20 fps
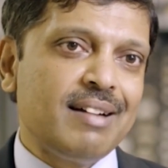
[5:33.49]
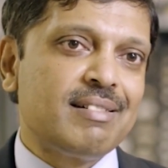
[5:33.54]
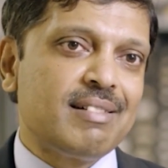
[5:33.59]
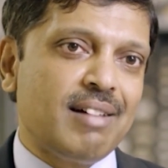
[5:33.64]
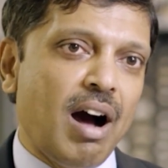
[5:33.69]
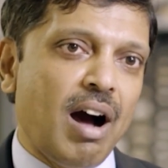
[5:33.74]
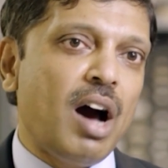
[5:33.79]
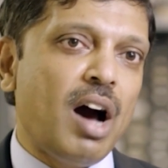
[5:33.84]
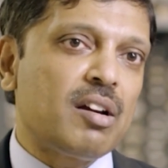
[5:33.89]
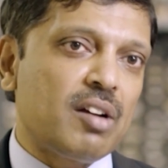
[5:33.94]

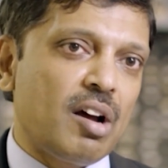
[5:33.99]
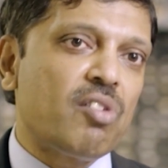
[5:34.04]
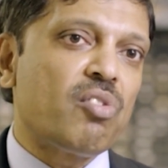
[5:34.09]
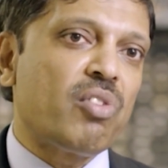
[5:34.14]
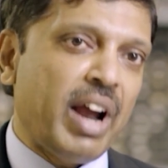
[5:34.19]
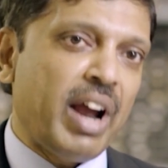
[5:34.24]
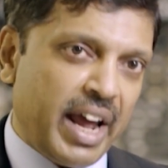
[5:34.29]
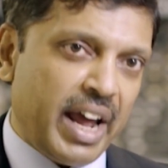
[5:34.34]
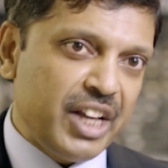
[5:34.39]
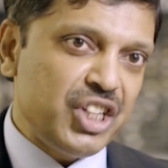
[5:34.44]
car
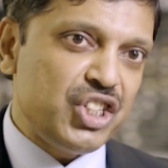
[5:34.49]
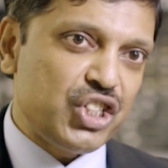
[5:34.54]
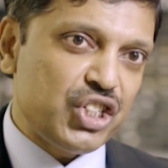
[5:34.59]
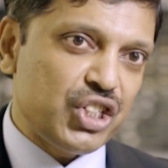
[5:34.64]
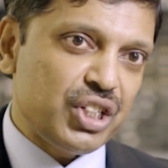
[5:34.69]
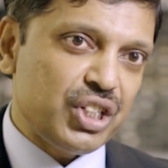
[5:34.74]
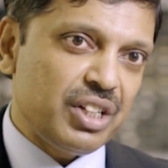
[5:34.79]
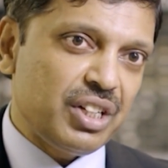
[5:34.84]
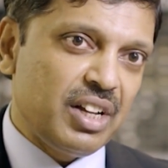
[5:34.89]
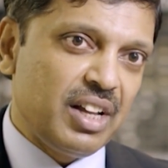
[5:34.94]
ranch
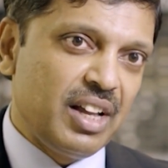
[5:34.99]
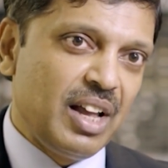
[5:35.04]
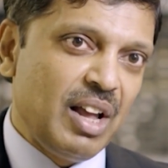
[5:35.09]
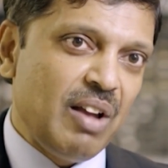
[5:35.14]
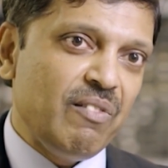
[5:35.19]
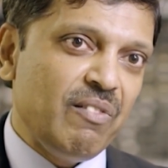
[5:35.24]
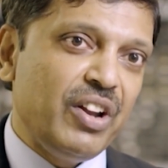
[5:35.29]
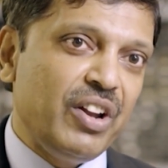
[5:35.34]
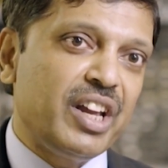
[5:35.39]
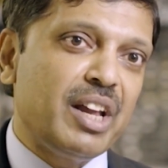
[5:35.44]

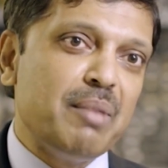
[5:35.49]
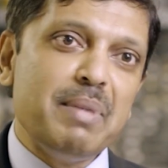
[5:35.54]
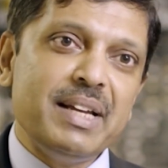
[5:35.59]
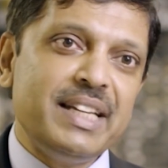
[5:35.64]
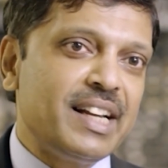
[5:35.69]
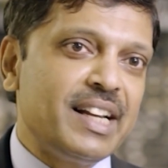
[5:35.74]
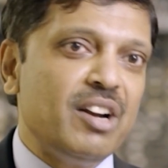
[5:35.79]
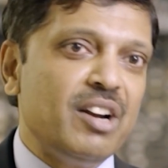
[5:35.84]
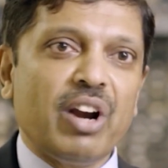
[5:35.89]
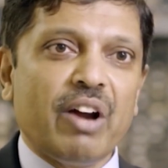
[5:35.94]
where you can
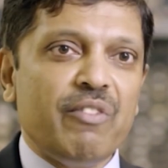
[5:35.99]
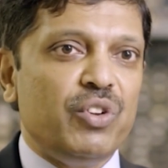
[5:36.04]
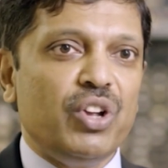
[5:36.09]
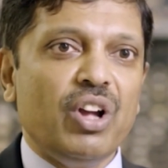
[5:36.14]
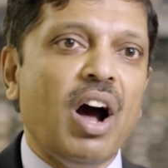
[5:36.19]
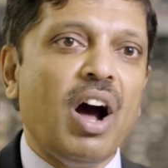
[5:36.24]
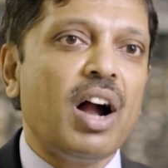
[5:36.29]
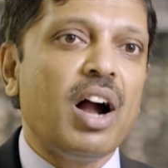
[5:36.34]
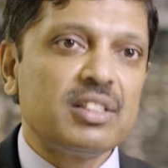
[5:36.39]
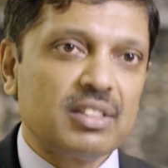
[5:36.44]
basically drive to
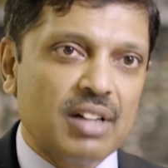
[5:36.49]
your heart's